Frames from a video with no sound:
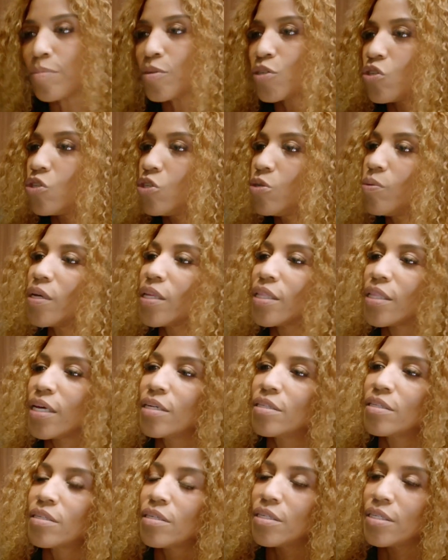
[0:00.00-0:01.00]
as doing
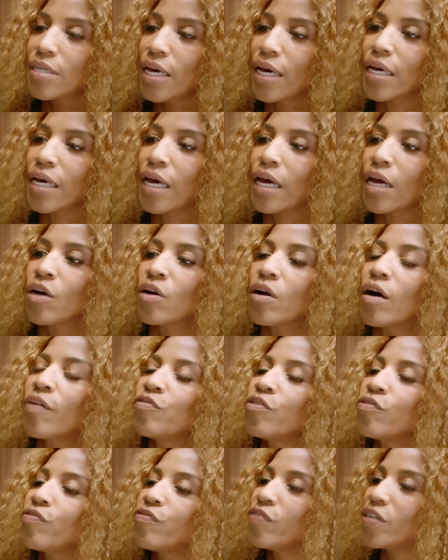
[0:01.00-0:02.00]
things to take care of
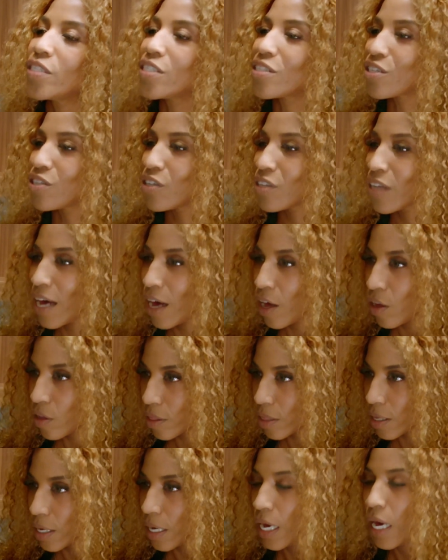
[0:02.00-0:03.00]
your physical
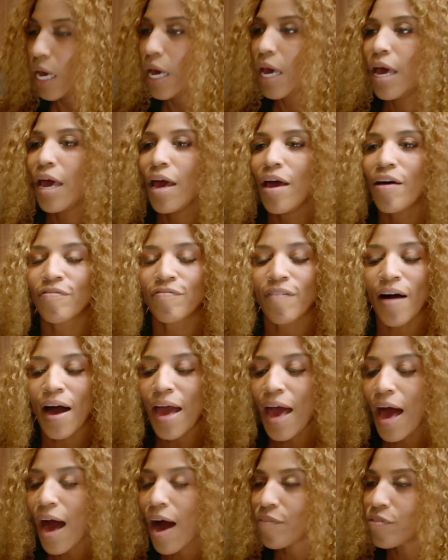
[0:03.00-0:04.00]
health. If I
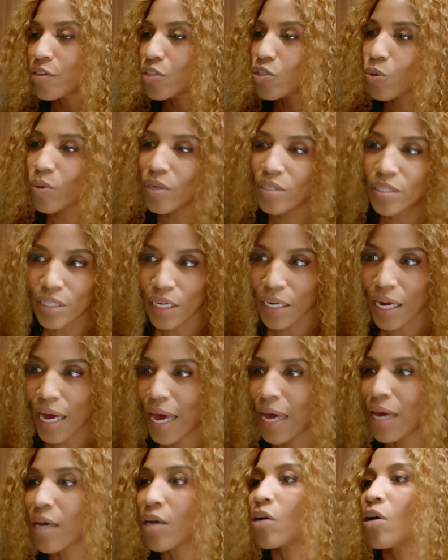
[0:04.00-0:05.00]
have a twisted
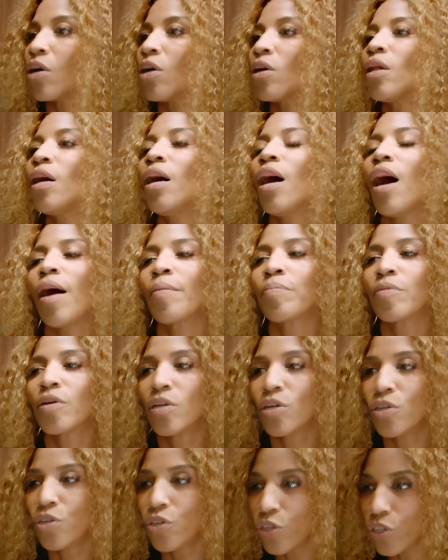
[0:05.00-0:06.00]
ankle, I'm going
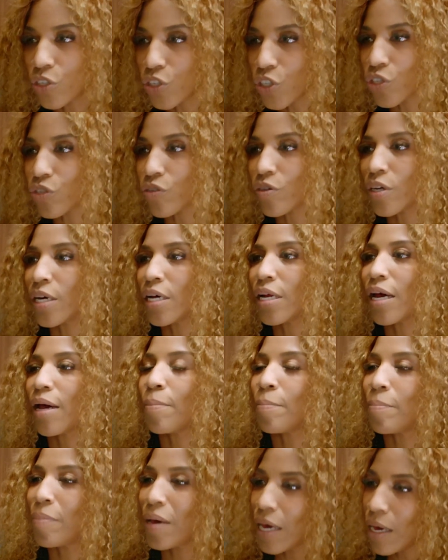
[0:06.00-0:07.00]
to nurture it
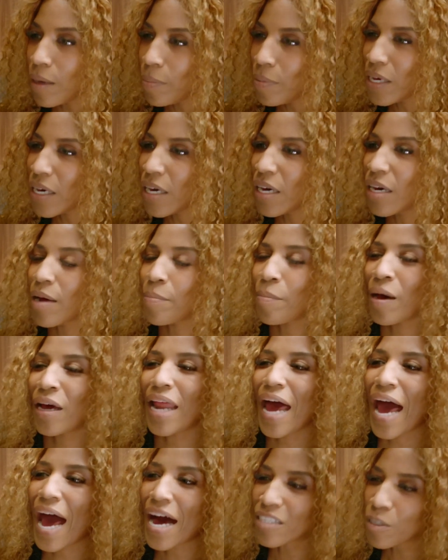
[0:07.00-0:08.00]
and baby it. I might
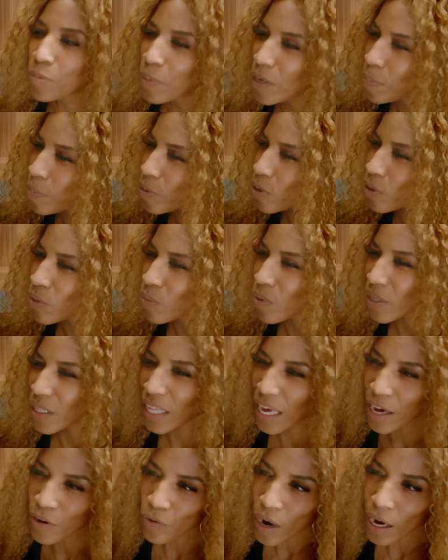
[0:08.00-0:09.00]
ask people what
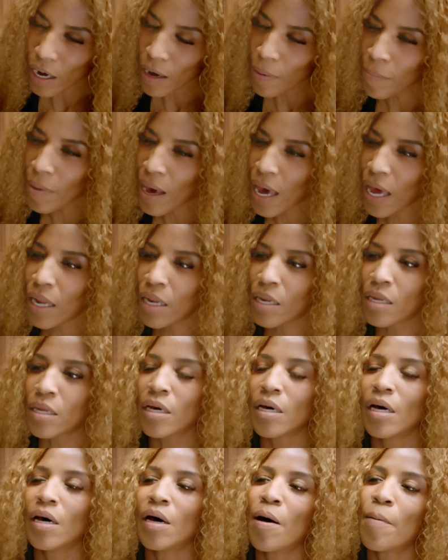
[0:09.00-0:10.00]
they recommend,
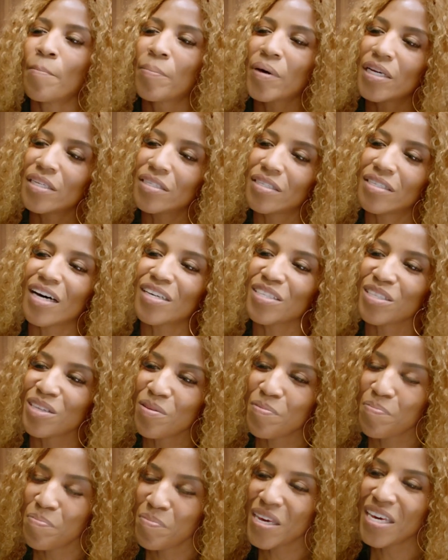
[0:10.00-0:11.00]
but it
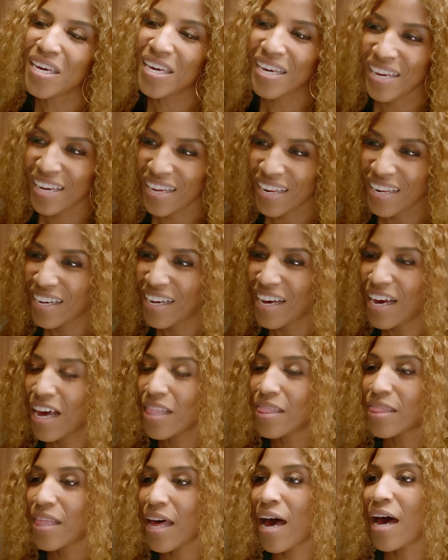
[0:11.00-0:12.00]
doesn't mean
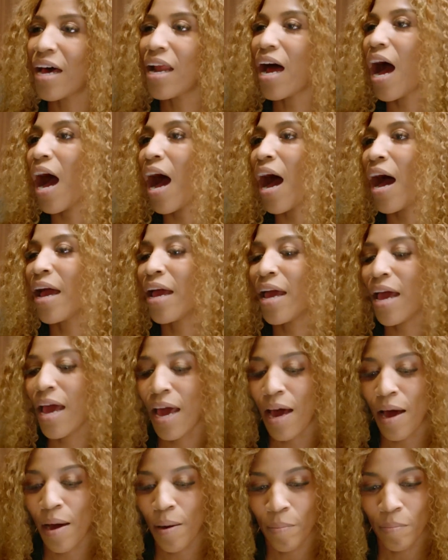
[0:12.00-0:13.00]
that I
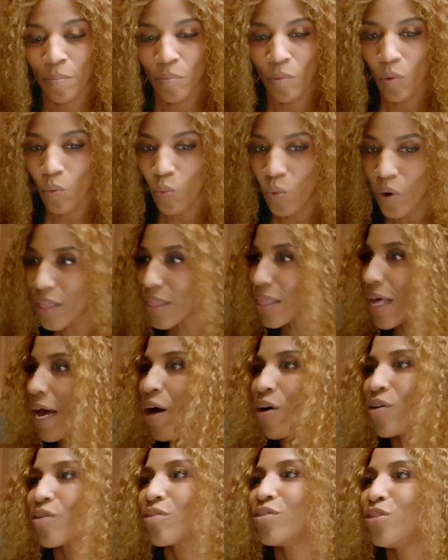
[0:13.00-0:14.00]
am
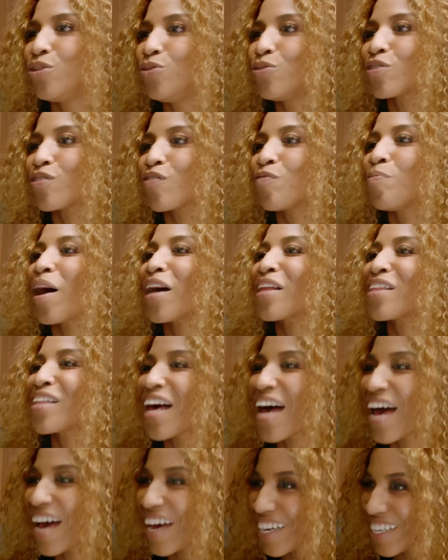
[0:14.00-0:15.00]
without use of my
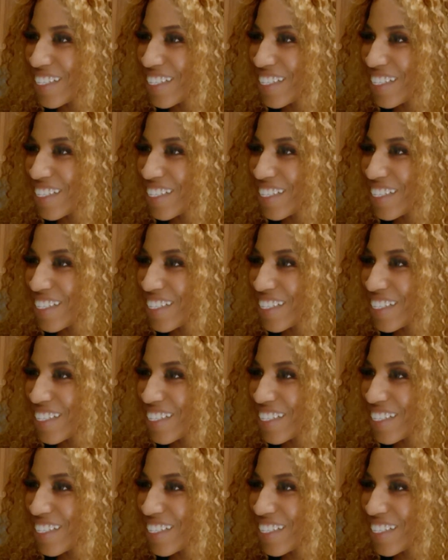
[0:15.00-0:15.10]
legs.